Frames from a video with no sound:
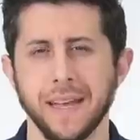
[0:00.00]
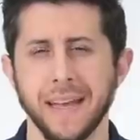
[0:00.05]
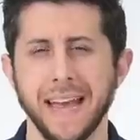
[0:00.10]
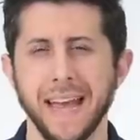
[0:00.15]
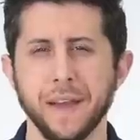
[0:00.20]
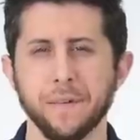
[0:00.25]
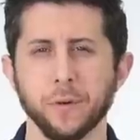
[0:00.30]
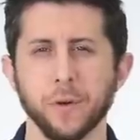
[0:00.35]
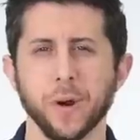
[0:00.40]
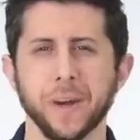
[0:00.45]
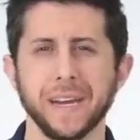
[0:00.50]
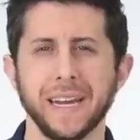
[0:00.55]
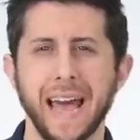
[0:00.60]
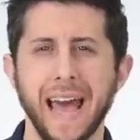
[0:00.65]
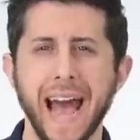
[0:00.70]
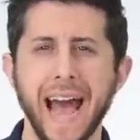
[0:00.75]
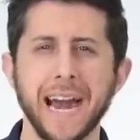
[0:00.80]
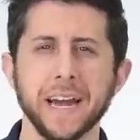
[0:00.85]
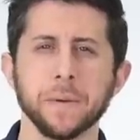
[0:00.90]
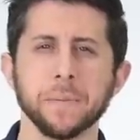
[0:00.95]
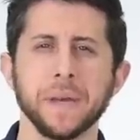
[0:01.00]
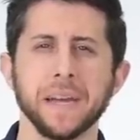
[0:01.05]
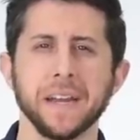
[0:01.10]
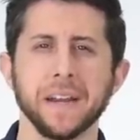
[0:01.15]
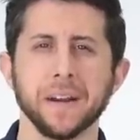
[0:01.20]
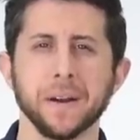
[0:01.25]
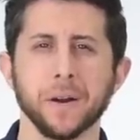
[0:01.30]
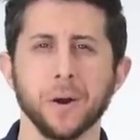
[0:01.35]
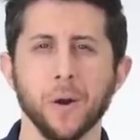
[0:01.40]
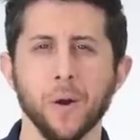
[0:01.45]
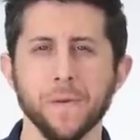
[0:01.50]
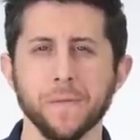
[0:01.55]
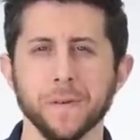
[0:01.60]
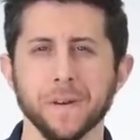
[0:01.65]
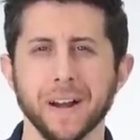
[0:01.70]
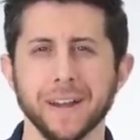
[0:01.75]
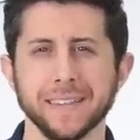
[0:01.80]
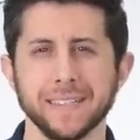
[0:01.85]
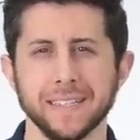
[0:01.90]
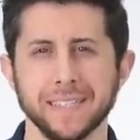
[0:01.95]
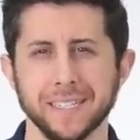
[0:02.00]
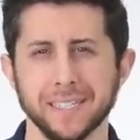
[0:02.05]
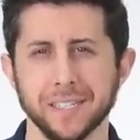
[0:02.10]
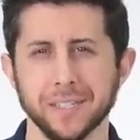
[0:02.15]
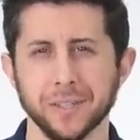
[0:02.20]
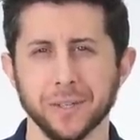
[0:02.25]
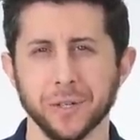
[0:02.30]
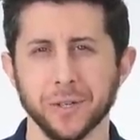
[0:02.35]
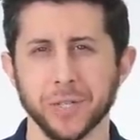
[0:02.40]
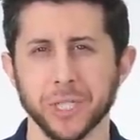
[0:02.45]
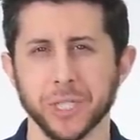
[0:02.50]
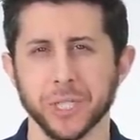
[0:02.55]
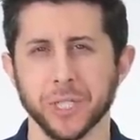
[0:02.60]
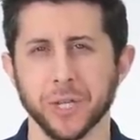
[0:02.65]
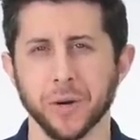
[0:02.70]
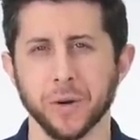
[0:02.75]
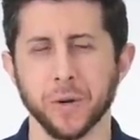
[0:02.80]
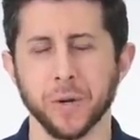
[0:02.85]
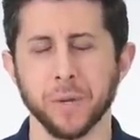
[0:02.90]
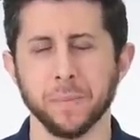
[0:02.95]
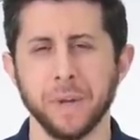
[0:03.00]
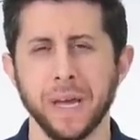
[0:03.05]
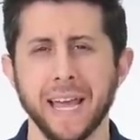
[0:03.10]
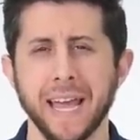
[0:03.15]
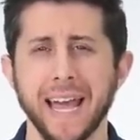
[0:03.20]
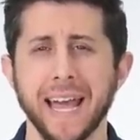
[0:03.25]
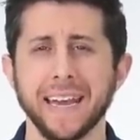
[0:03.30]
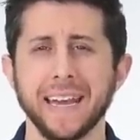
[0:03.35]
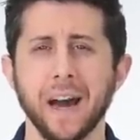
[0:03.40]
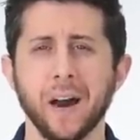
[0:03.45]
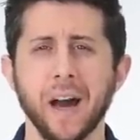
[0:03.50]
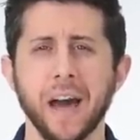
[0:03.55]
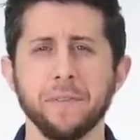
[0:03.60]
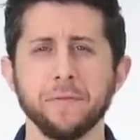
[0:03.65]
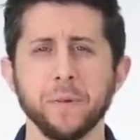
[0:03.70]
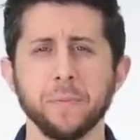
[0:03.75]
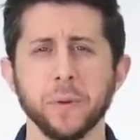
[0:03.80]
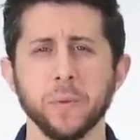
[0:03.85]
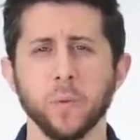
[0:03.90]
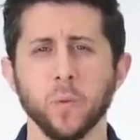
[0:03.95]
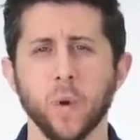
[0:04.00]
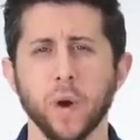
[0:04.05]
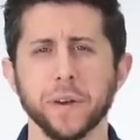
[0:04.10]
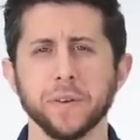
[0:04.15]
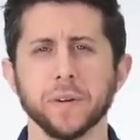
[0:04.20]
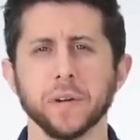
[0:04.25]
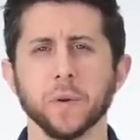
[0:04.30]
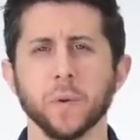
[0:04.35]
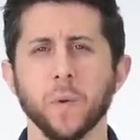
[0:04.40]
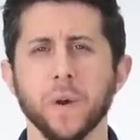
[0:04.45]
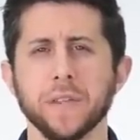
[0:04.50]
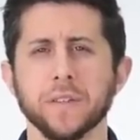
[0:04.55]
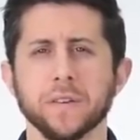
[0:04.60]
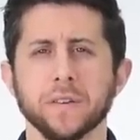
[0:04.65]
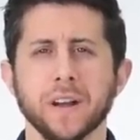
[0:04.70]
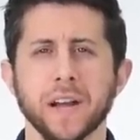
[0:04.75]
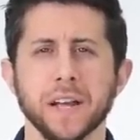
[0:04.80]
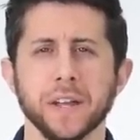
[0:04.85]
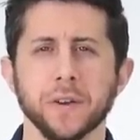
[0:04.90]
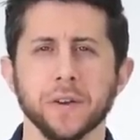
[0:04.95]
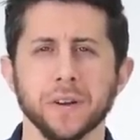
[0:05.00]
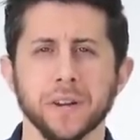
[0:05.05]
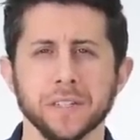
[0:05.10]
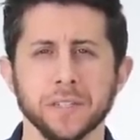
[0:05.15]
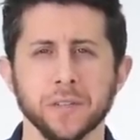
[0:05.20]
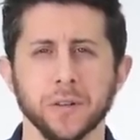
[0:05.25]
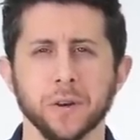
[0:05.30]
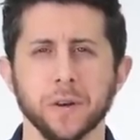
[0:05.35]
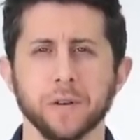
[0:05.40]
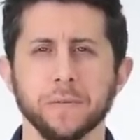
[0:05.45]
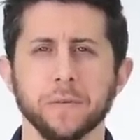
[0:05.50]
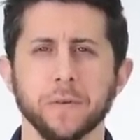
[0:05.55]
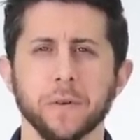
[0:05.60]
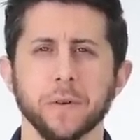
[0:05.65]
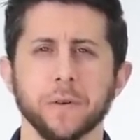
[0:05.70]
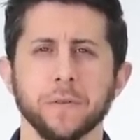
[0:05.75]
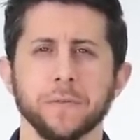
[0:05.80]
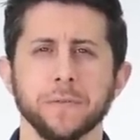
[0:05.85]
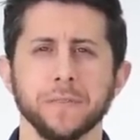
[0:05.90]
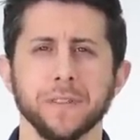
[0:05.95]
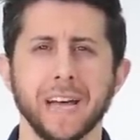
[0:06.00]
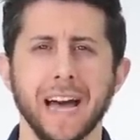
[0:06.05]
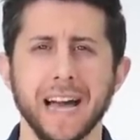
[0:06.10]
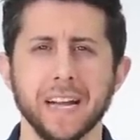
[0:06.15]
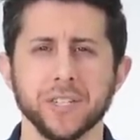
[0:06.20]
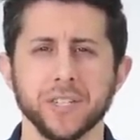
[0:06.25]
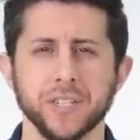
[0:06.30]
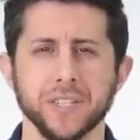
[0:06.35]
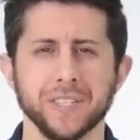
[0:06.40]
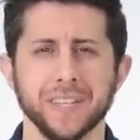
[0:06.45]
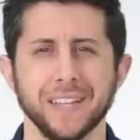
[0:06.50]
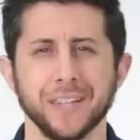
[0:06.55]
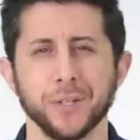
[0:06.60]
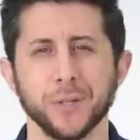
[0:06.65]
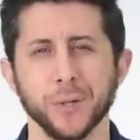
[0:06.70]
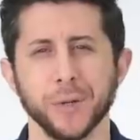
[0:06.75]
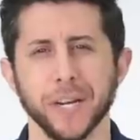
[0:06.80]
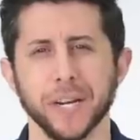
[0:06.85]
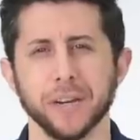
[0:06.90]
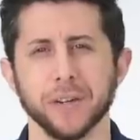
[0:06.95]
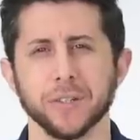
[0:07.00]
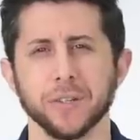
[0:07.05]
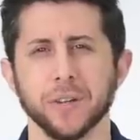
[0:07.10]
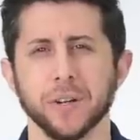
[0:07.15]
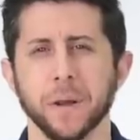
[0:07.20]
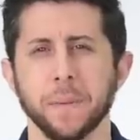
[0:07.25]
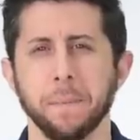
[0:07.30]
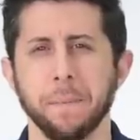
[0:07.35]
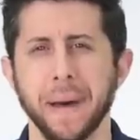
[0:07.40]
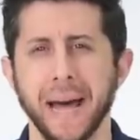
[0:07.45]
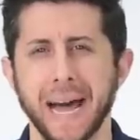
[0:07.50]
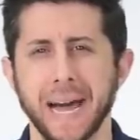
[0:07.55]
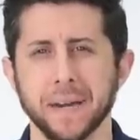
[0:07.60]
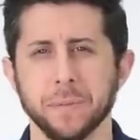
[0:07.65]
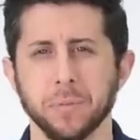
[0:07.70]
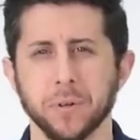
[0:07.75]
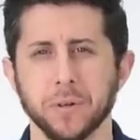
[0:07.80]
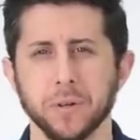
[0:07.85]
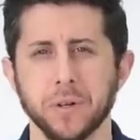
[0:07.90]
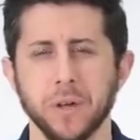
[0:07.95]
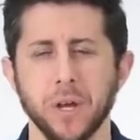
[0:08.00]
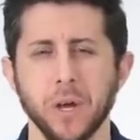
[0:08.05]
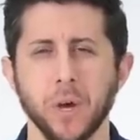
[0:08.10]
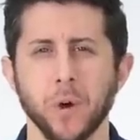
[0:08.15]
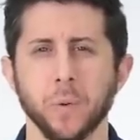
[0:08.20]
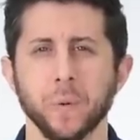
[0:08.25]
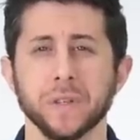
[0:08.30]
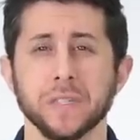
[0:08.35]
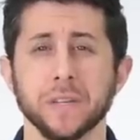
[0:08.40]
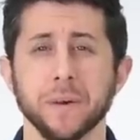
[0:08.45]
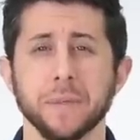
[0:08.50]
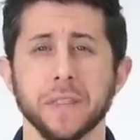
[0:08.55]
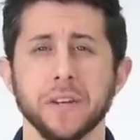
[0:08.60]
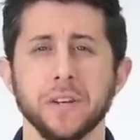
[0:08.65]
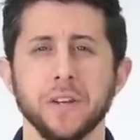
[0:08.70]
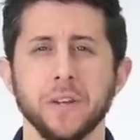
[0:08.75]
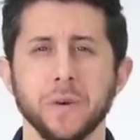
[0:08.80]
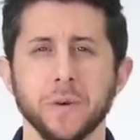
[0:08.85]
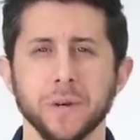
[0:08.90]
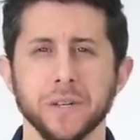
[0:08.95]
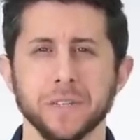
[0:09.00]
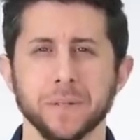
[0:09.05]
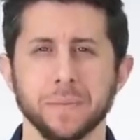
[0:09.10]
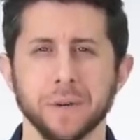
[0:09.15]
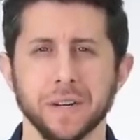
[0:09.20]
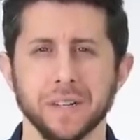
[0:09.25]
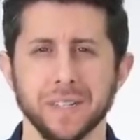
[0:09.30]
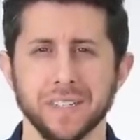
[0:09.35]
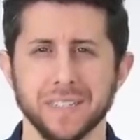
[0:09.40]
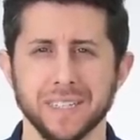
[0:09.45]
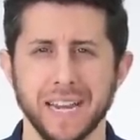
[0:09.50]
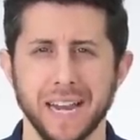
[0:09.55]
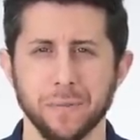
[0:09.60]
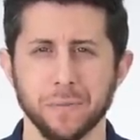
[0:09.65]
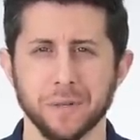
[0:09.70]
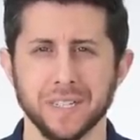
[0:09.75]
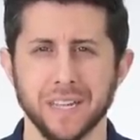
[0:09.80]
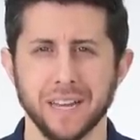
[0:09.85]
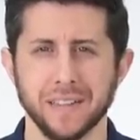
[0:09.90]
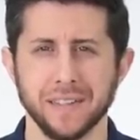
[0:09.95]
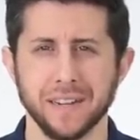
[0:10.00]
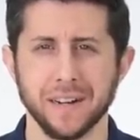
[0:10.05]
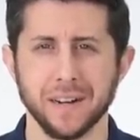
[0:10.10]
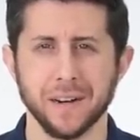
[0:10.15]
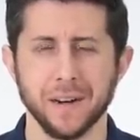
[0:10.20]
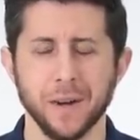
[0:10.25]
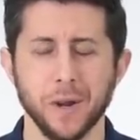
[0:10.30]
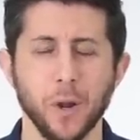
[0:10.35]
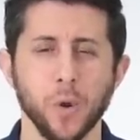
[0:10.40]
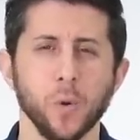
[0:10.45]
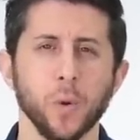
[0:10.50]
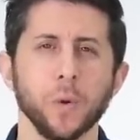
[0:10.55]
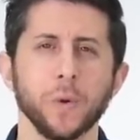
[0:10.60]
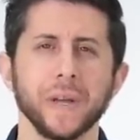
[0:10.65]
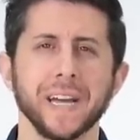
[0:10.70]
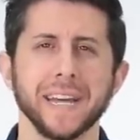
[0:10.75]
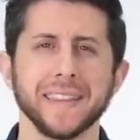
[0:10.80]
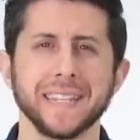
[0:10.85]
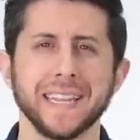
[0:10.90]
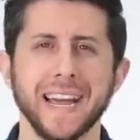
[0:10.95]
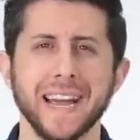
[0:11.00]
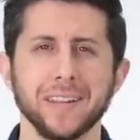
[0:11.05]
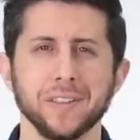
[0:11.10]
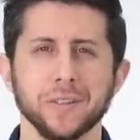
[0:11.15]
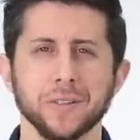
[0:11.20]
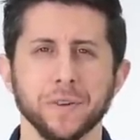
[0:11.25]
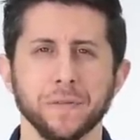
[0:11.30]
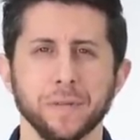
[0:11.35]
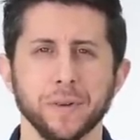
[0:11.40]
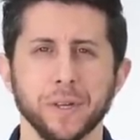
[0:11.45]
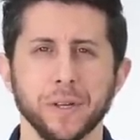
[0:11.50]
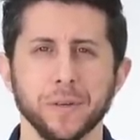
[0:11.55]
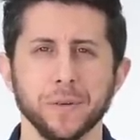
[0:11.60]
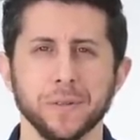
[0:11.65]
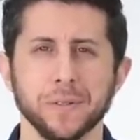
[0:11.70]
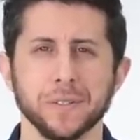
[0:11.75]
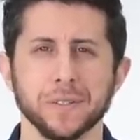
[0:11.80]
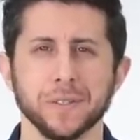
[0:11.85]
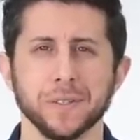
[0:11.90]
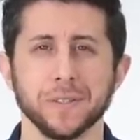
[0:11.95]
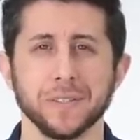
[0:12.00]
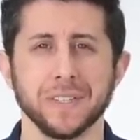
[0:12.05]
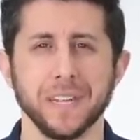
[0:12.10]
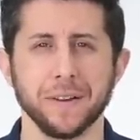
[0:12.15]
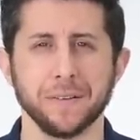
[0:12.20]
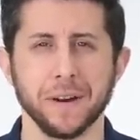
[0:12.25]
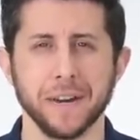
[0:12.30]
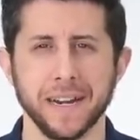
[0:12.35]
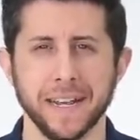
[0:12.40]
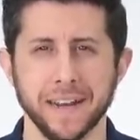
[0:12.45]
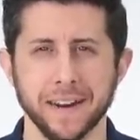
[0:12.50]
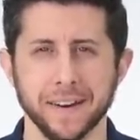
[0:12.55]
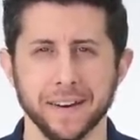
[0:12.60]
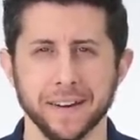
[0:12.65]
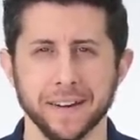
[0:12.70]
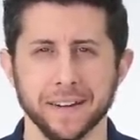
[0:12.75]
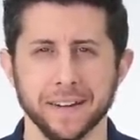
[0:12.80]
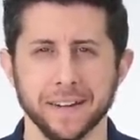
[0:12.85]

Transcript: Hey everyone, Adam here over at the Digital Goja Showroom. Now, have you been wondering whether or not your Altura Photo flashes and triggers are compatible with some of the newest mirrorless cameras out there? Well, we got the answer for you, so stay right here.